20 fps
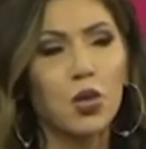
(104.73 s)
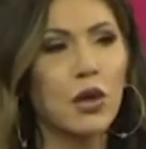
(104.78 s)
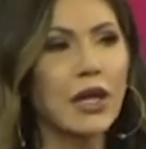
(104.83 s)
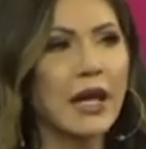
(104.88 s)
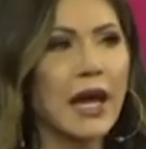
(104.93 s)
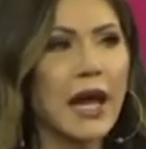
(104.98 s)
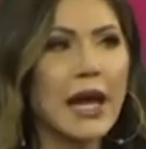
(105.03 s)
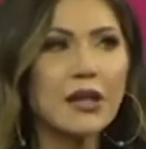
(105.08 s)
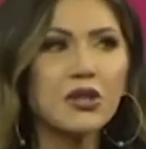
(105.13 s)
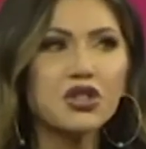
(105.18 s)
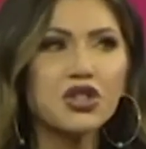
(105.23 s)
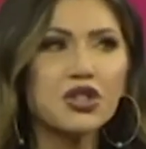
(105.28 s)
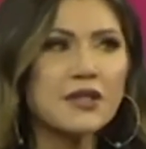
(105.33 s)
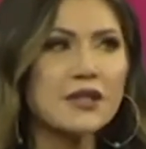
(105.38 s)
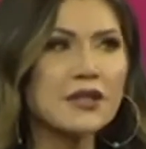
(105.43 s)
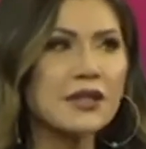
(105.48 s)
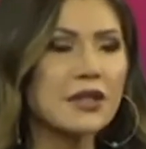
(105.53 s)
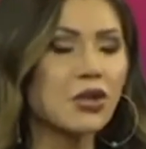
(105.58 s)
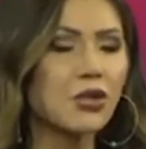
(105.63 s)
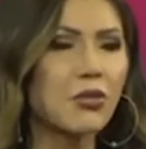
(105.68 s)
We can't
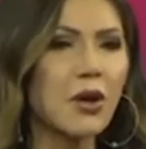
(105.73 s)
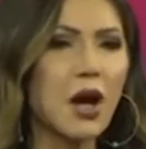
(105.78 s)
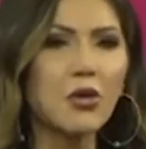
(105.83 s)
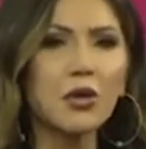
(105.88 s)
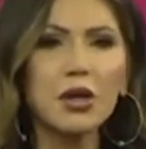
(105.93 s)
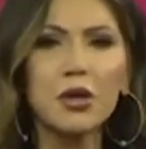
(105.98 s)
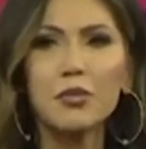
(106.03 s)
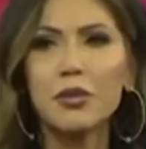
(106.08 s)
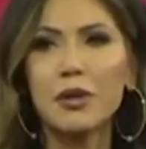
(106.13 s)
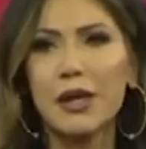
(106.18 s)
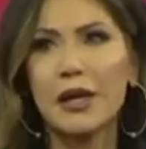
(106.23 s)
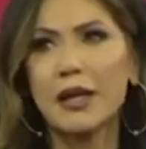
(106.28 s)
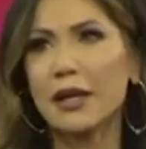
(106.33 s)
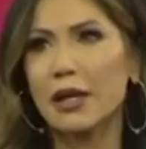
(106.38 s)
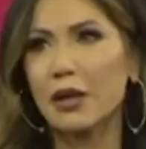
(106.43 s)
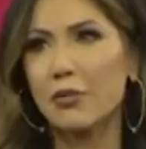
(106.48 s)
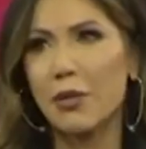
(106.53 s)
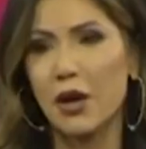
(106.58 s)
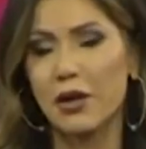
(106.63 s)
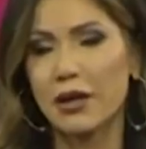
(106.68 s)
just sit around
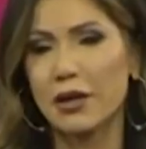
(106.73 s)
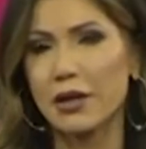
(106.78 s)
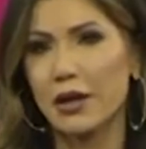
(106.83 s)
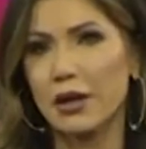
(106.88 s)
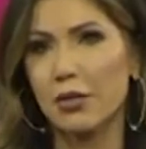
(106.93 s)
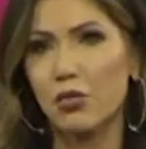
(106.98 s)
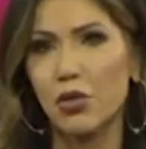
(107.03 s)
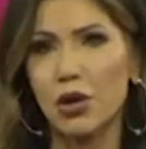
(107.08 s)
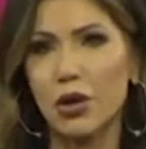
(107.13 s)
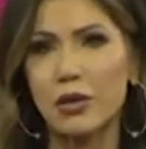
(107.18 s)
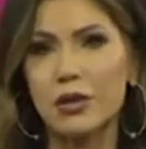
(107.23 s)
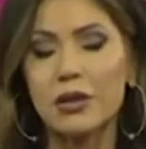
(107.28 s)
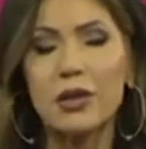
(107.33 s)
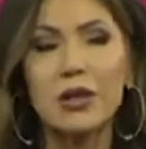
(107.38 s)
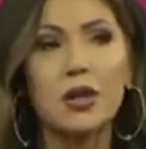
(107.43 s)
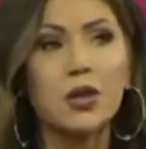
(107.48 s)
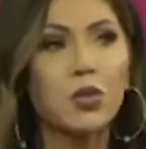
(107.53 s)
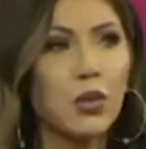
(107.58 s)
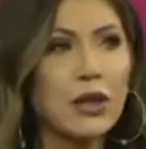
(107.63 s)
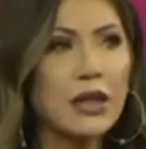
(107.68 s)
complaining about it anymore.
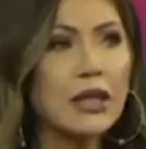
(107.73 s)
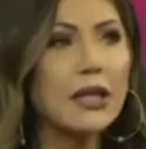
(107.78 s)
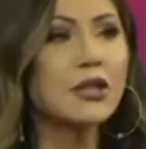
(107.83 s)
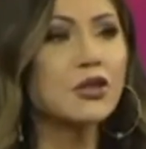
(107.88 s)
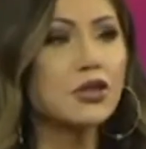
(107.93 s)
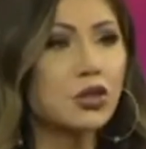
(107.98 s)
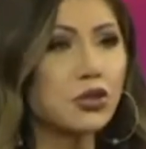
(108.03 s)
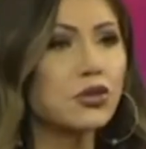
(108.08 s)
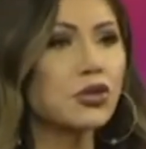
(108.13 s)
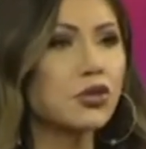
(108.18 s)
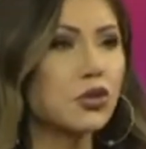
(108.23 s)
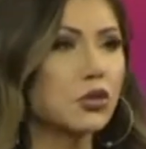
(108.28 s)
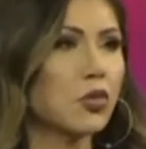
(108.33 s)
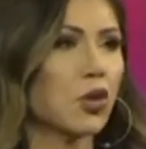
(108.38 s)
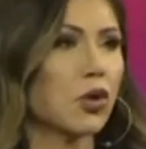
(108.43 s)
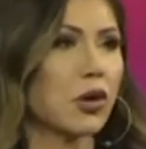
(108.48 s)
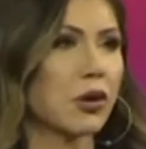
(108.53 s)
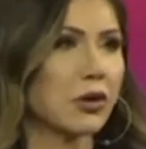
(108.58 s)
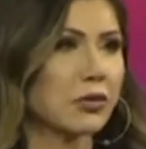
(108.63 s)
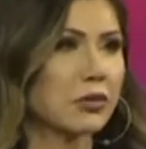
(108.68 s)
We need to do
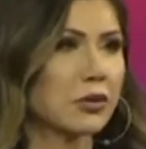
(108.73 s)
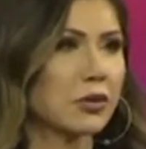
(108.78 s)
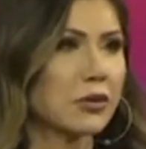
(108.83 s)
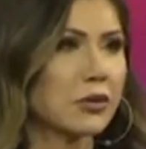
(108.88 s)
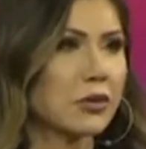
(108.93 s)
more.